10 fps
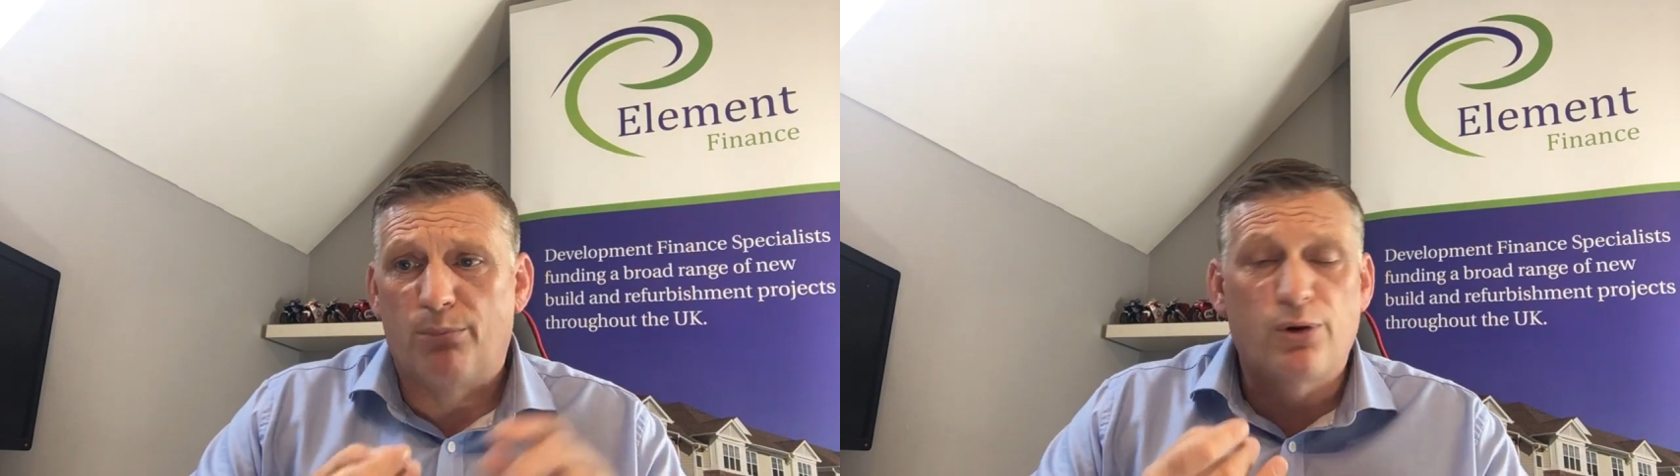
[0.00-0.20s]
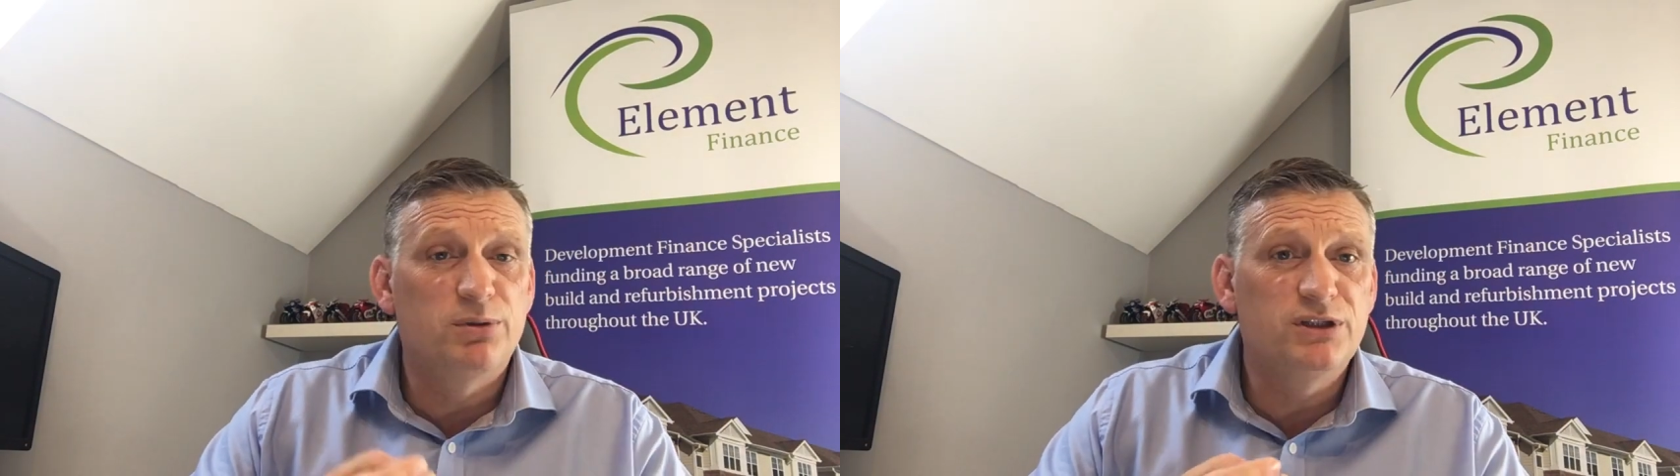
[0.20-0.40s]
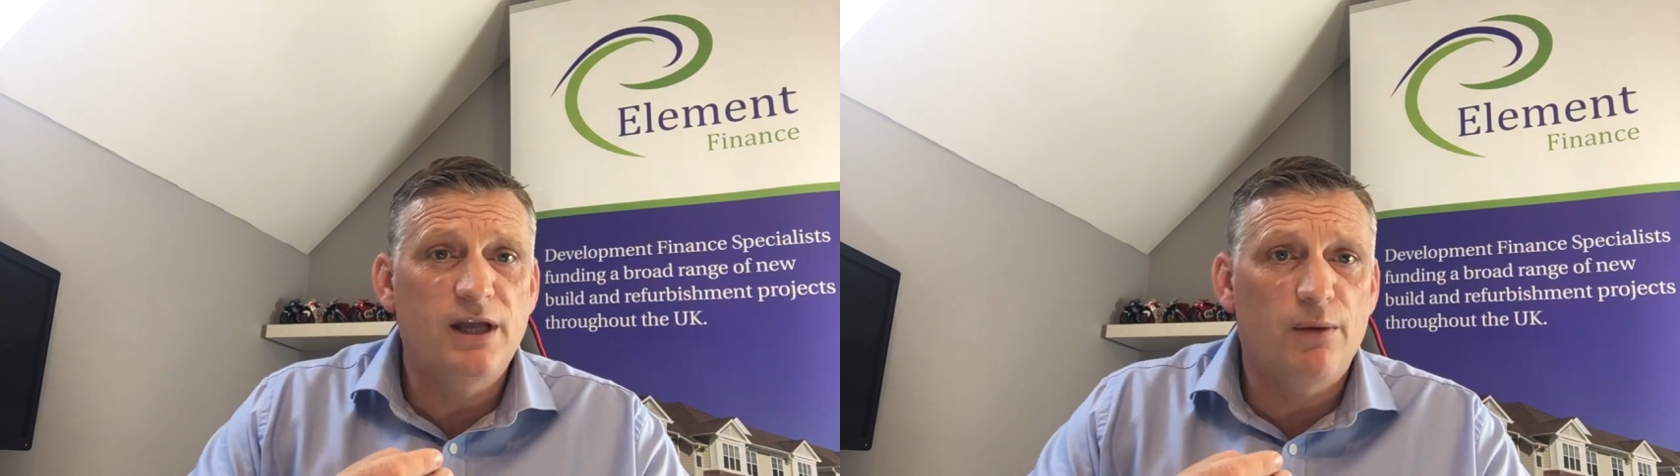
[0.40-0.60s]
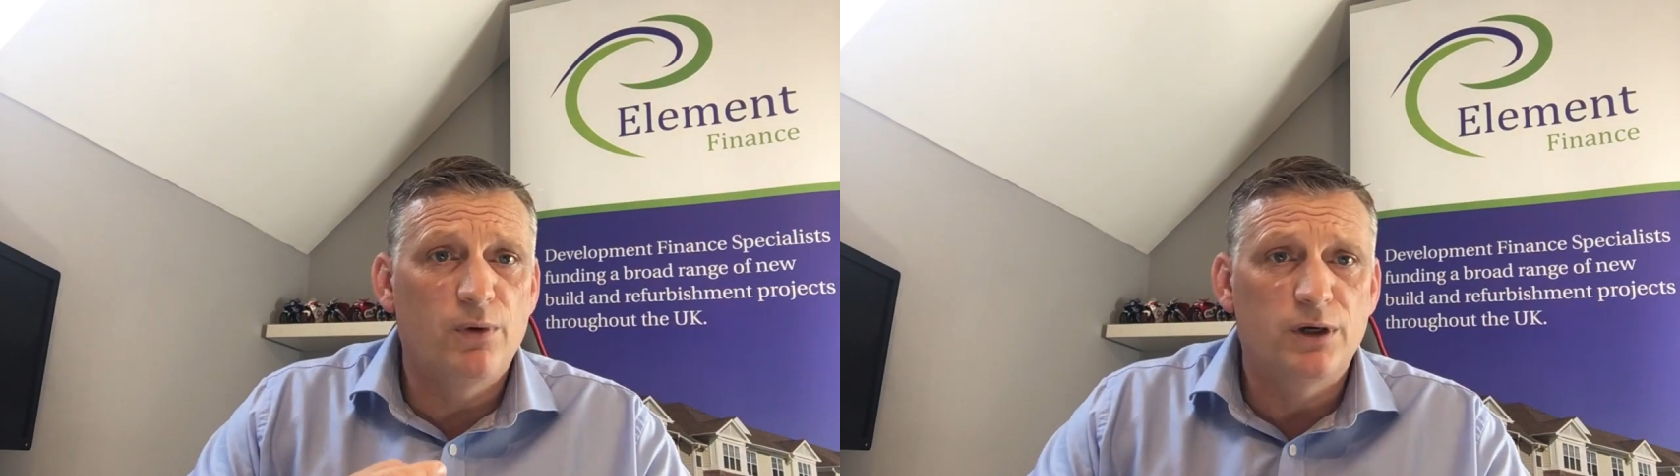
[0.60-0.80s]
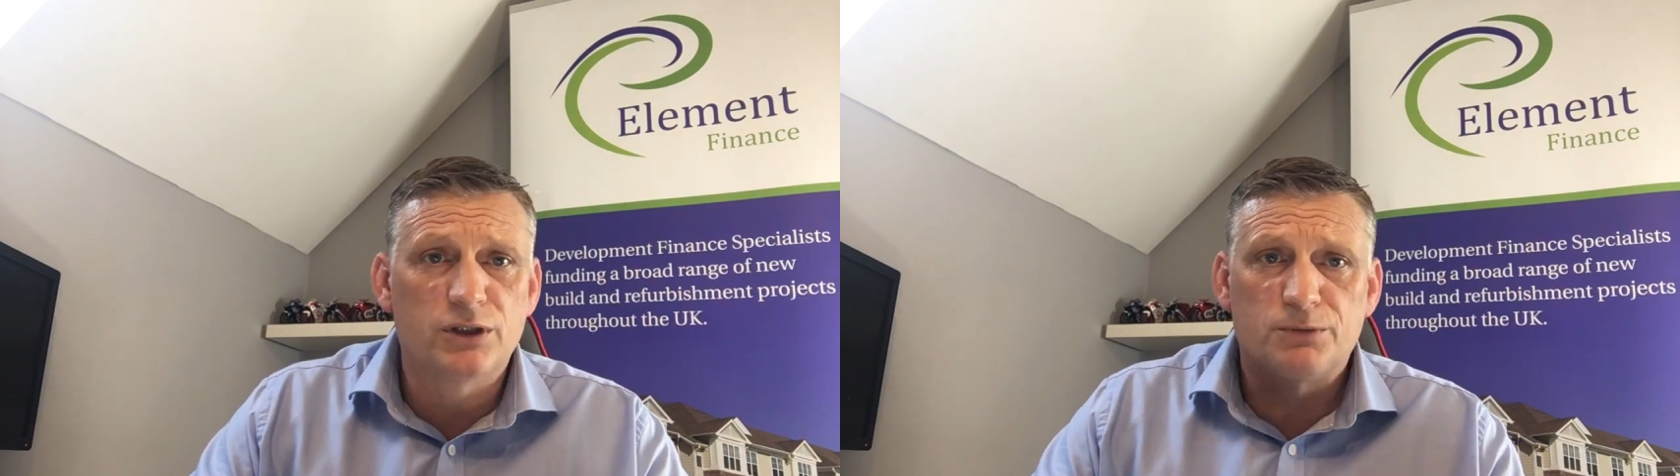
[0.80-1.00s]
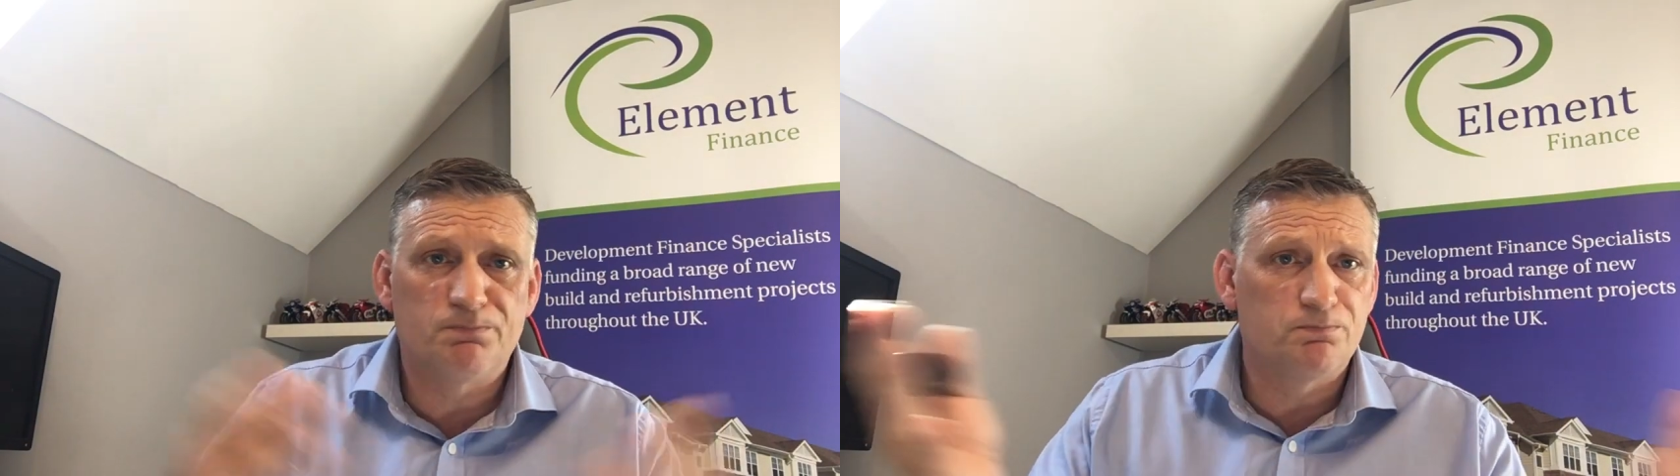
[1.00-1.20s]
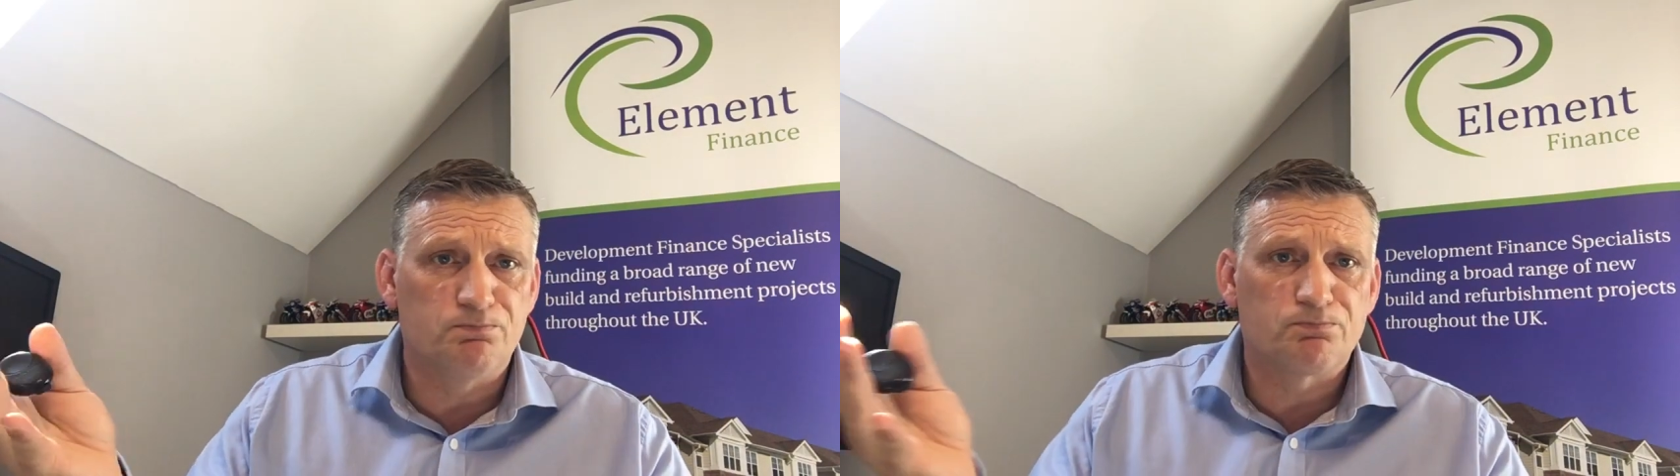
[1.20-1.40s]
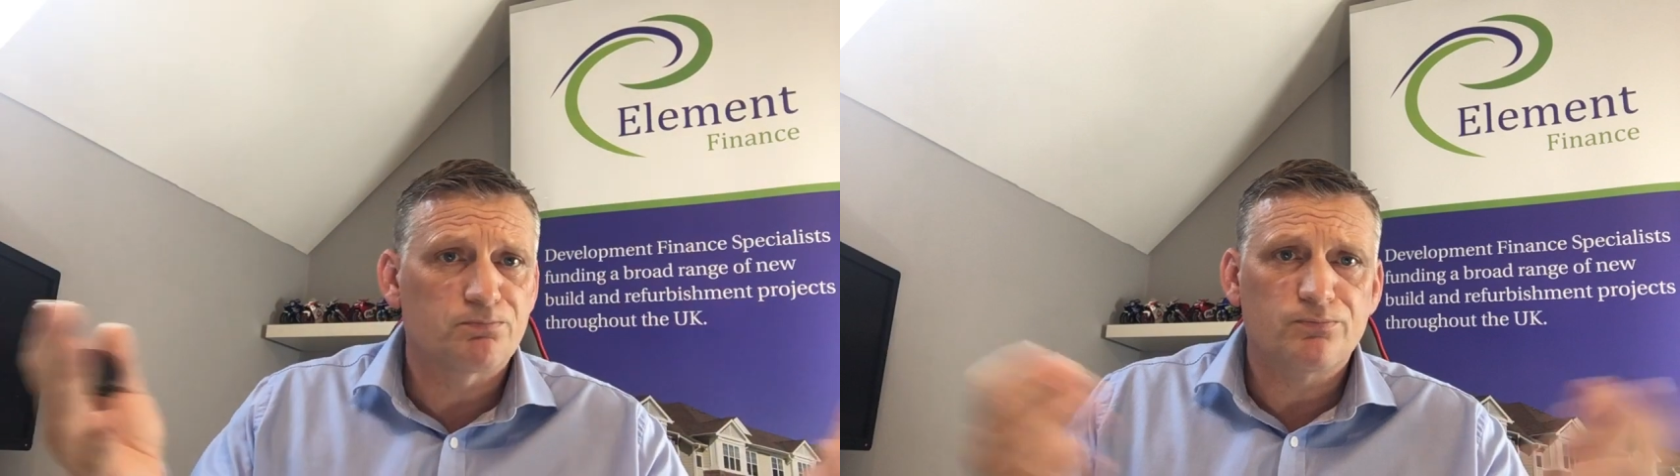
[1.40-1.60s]
Property networks.
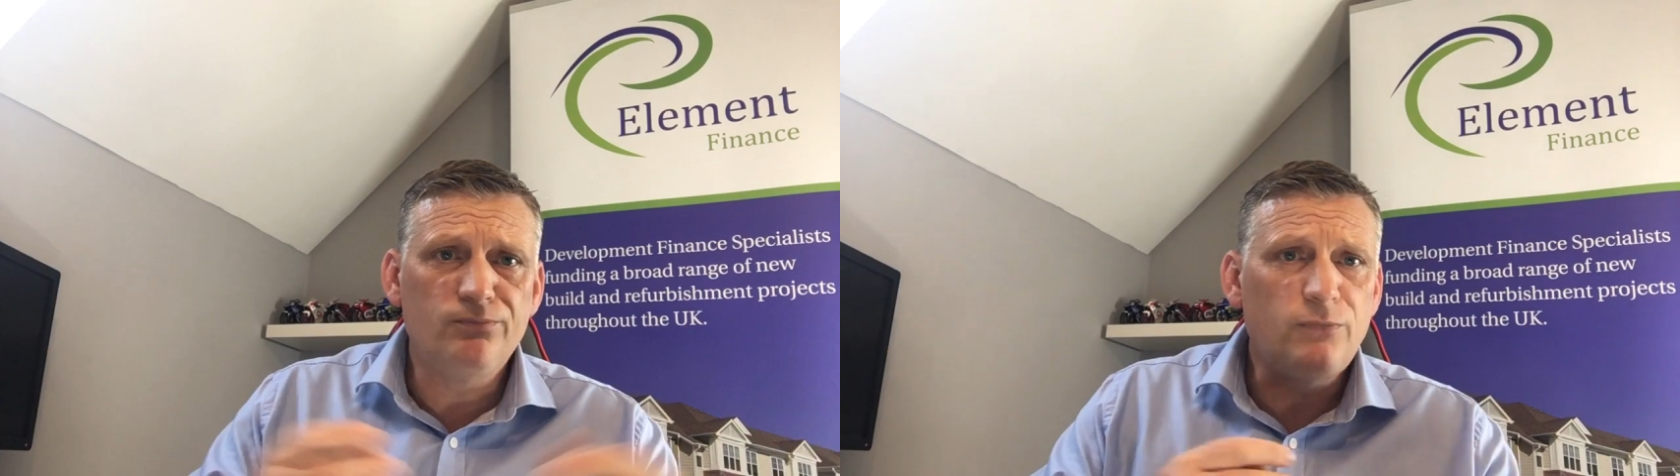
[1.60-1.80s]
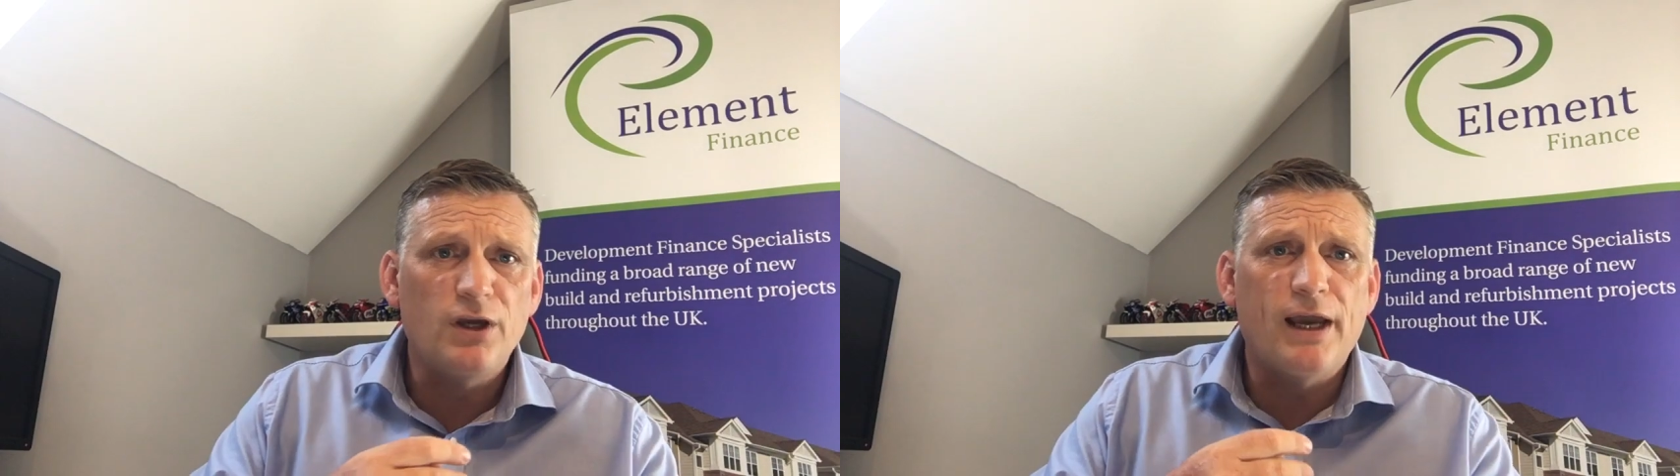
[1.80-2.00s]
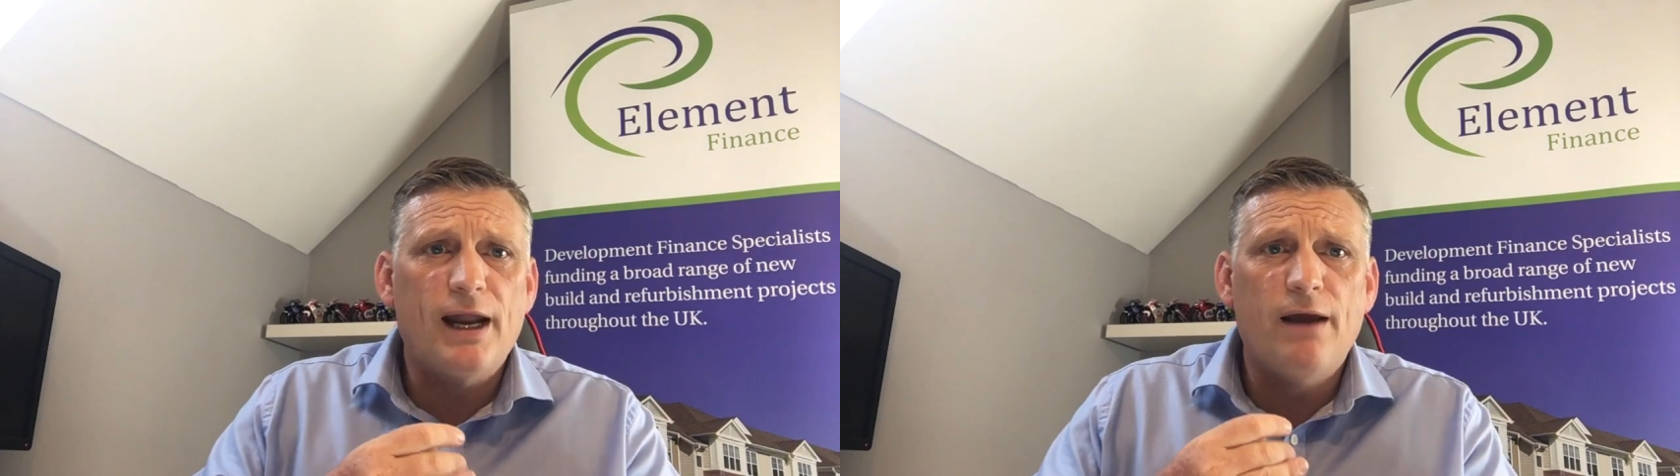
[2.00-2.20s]
Get